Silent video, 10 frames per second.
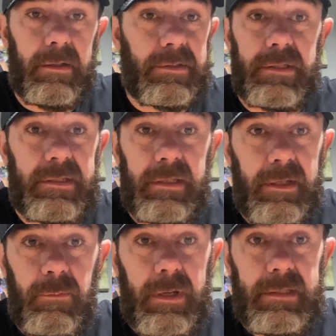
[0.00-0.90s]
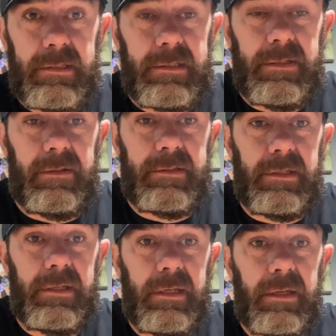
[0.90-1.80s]
a zillion ways and a
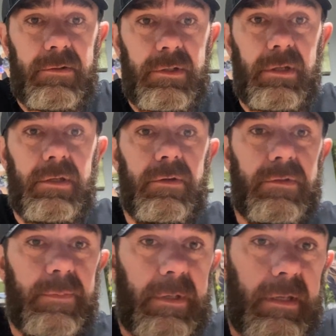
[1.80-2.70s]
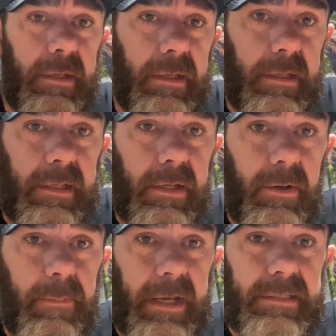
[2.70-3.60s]
zillion colors you can use, but you know,
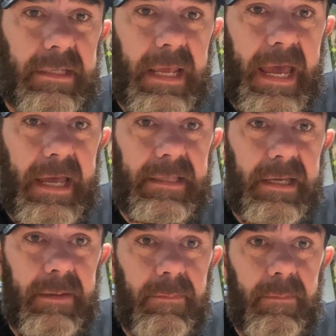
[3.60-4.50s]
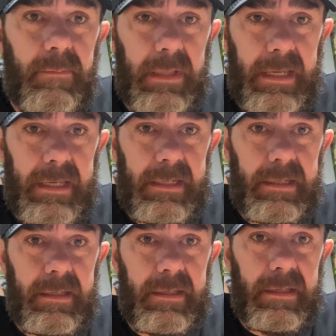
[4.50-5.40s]
a Mexican hat type blade.
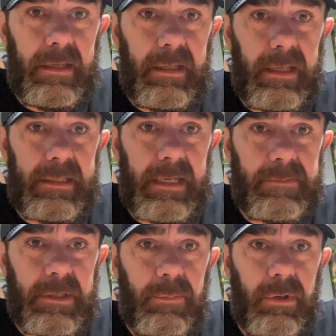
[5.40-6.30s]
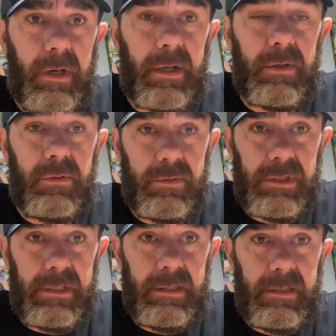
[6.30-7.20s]
A lot of times I'll put on a
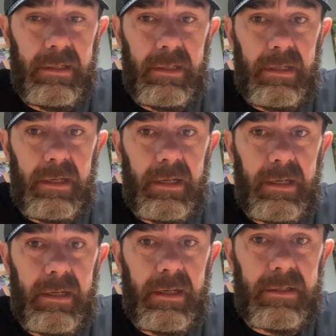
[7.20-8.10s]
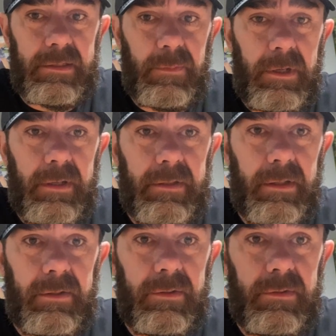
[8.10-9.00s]
hoochie, a small
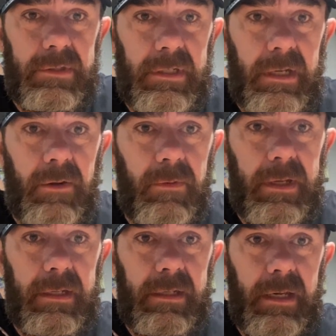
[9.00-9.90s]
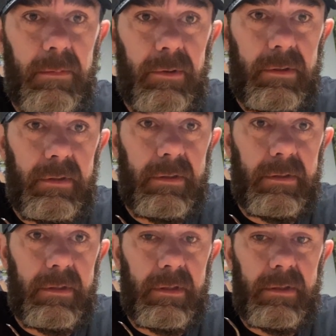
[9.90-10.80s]
little hoochie, and I'll rig double
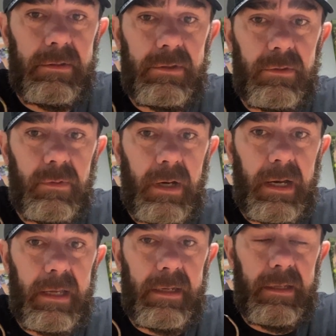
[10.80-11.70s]
2/0